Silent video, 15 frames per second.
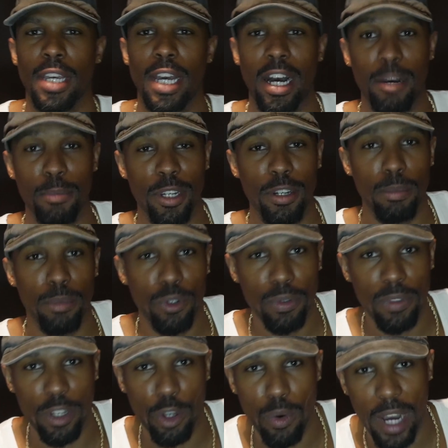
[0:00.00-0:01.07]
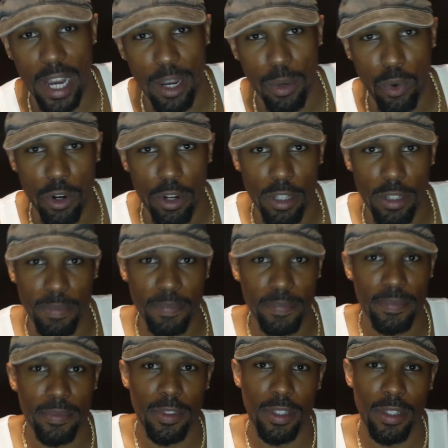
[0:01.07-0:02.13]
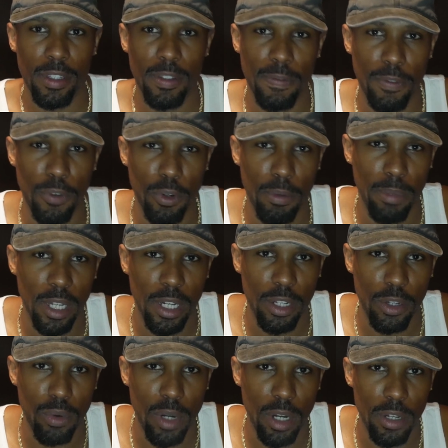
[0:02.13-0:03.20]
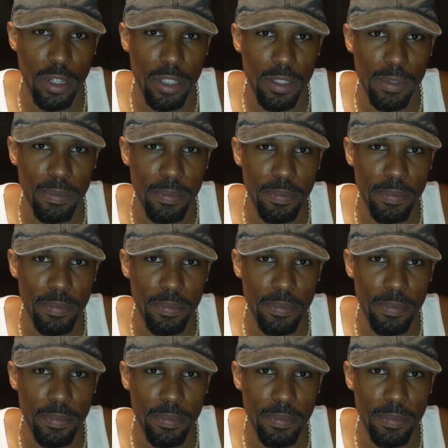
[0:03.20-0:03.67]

I'm Kamud, the Quiet Warrior, full-blood Aquarius.